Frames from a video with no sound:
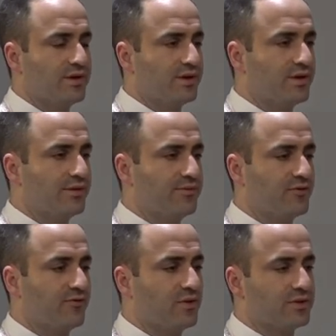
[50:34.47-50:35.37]
um,
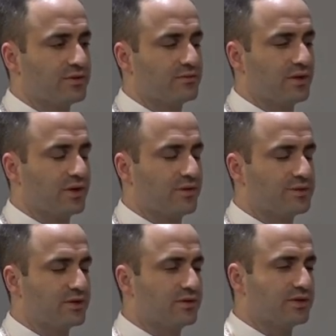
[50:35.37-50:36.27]
for um,
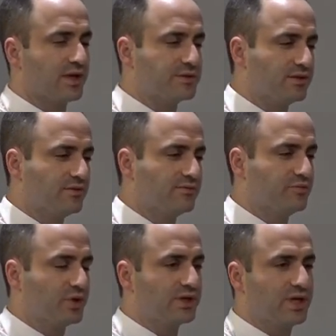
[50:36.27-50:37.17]
certain types
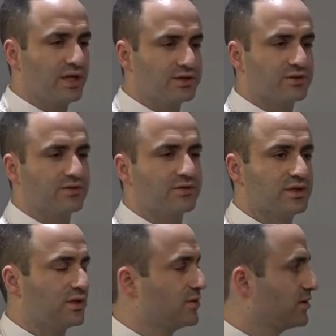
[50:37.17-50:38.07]
of blood cancers
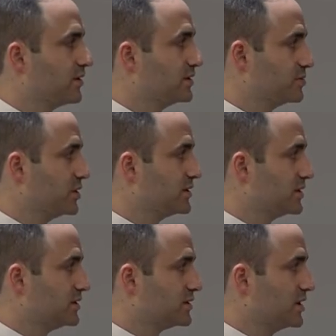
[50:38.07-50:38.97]
and other things, but
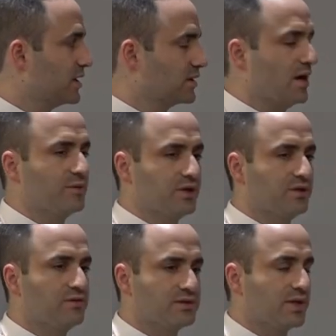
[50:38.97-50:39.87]
it's, it's not
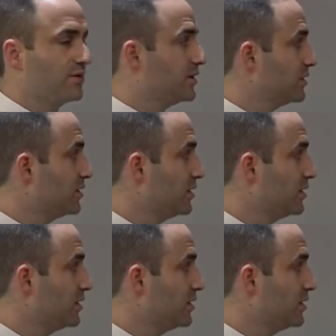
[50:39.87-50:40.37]
commonly used that way.